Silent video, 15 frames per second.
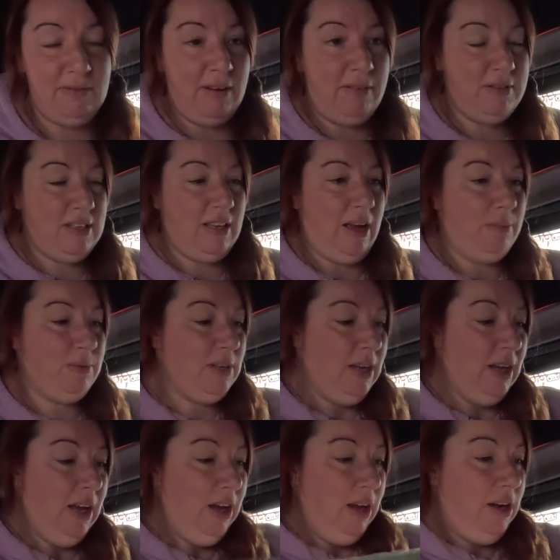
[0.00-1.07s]
ever slept.
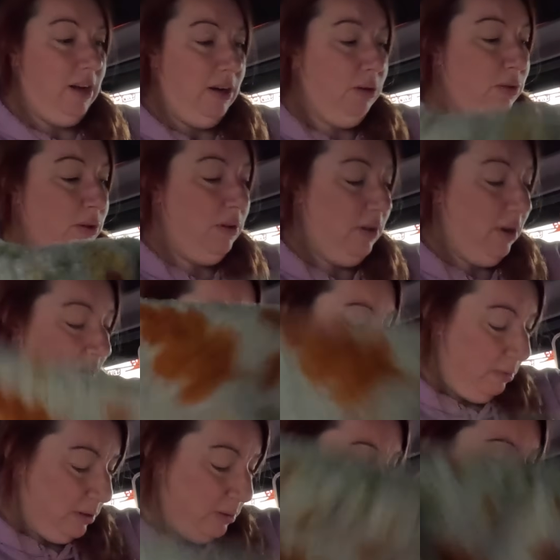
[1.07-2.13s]
Other than there
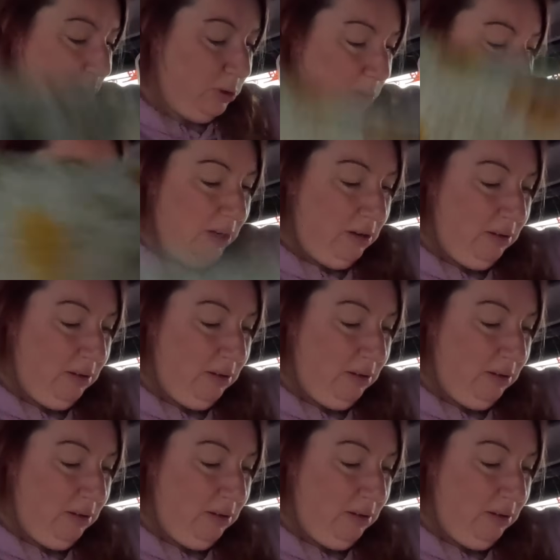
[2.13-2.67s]
was somebody who